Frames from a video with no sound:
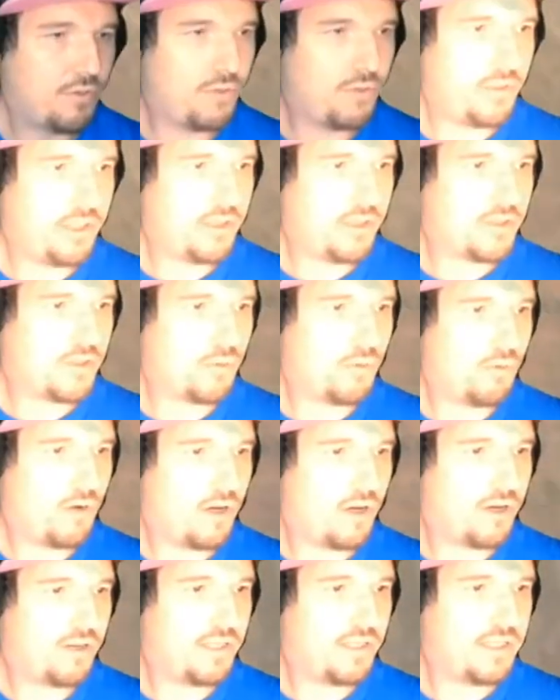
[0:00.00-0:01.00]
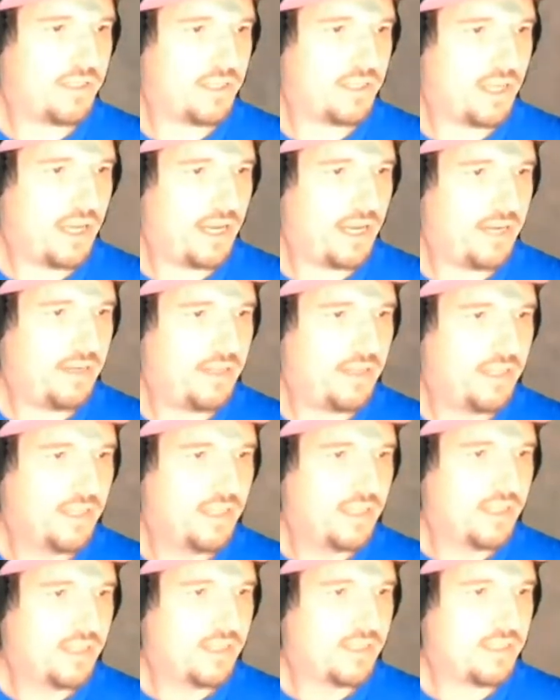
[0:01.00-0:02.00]
liters of water inside.
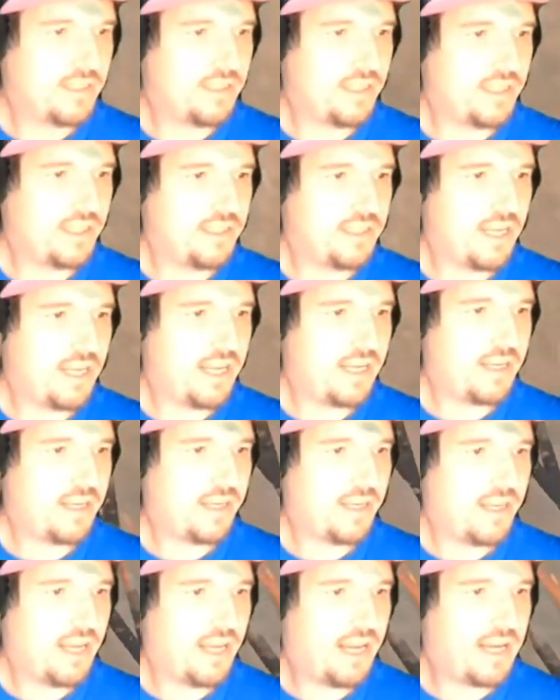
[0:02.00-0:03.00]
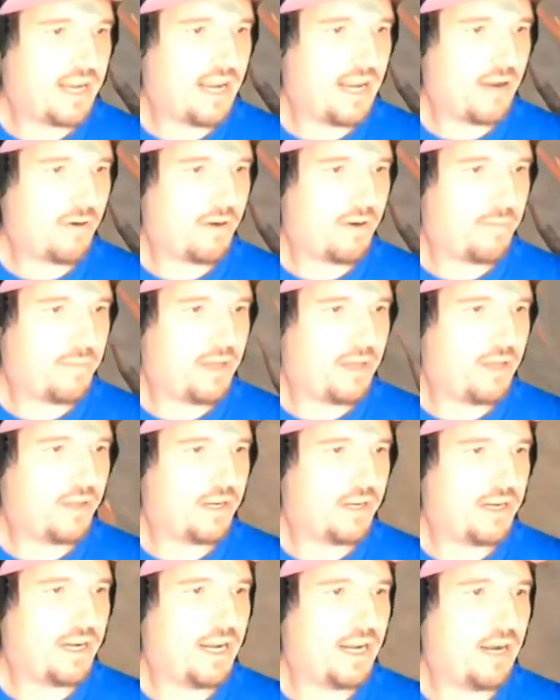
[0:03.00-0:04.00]
It's going to take an hour to melt
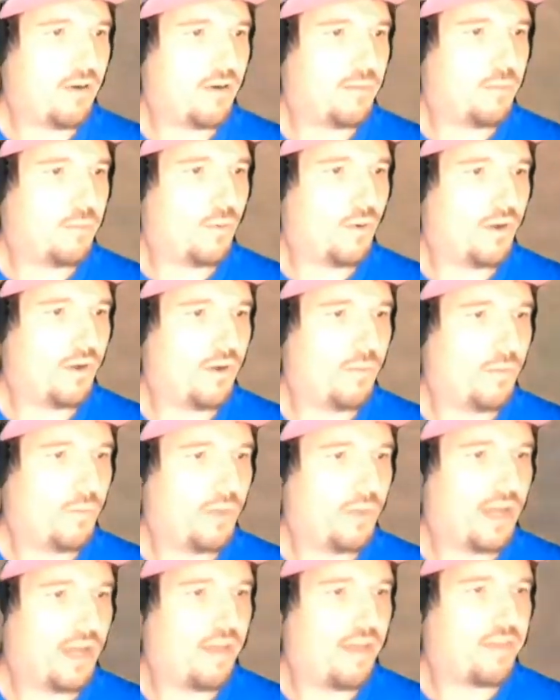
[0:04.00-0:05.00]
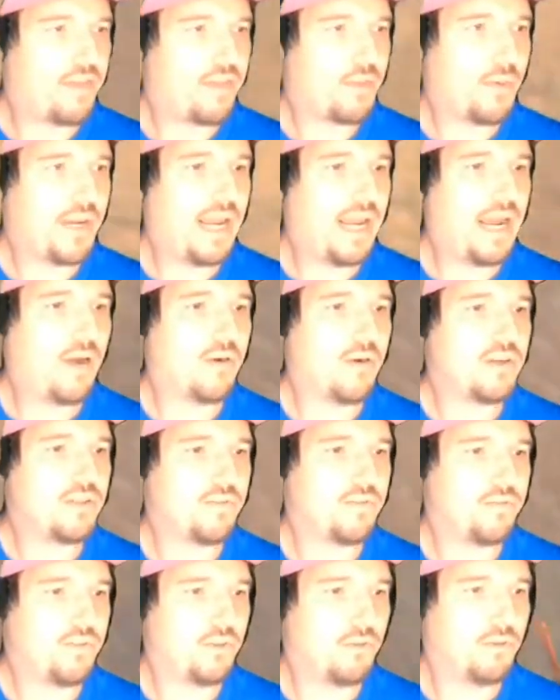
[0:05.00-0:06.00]
and an hour to boil, but we got 3 hours
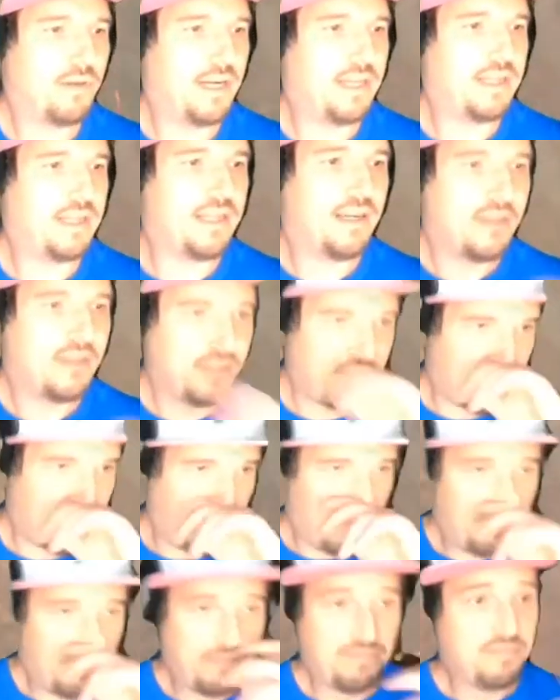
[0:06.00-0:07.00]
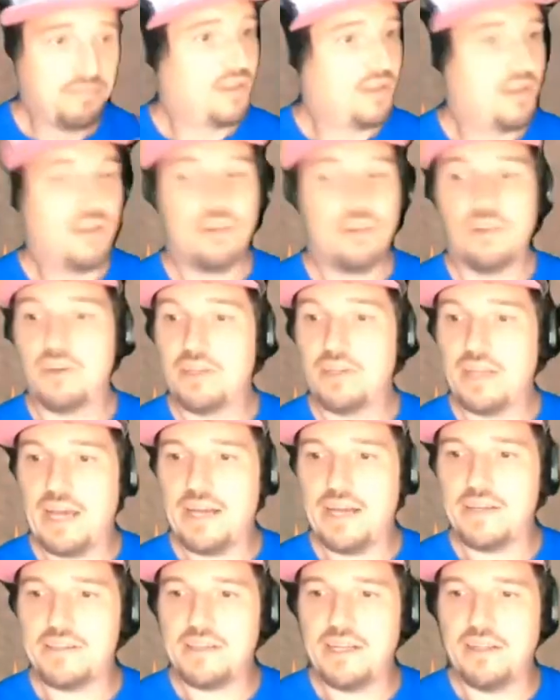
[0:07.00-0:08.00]
of fuel right there. So look at
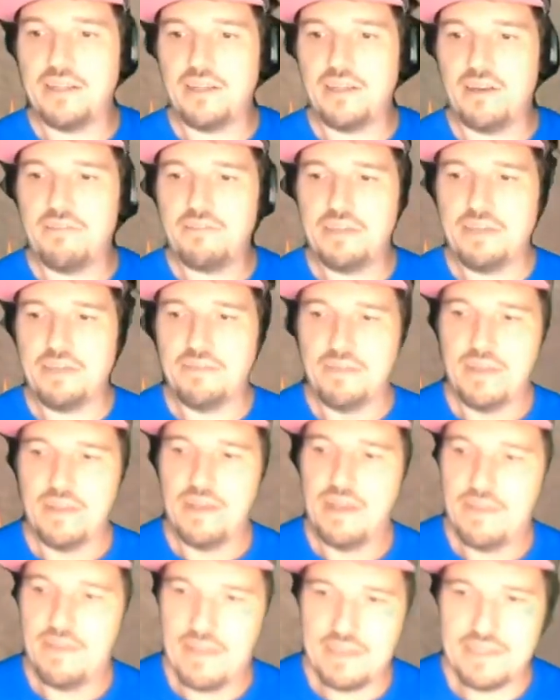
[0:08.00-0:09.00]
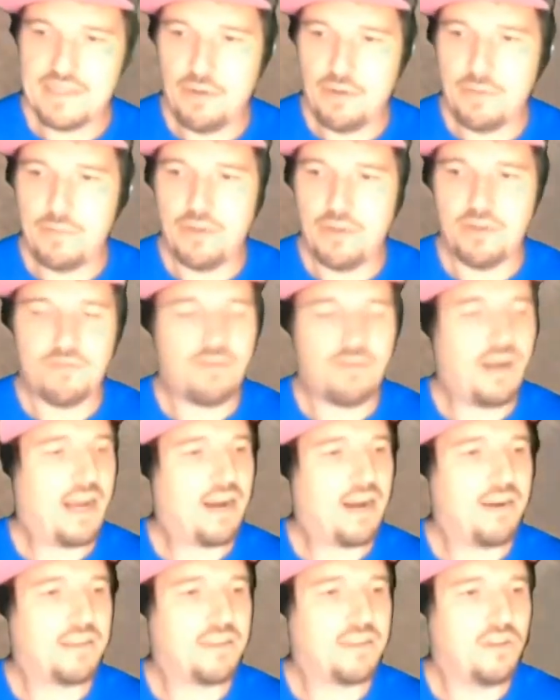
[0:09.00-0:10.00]
that. Isn't that lovely? And that's how we build a
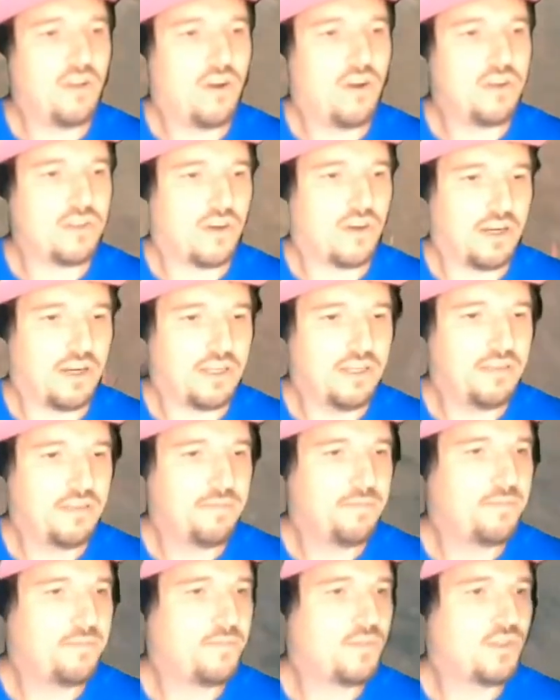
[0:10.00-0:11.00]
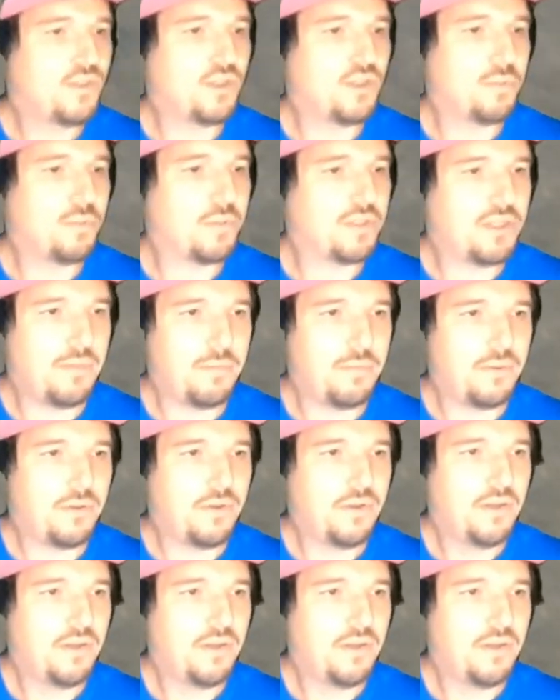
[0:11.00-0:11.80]
fire in the long dark. Super simple.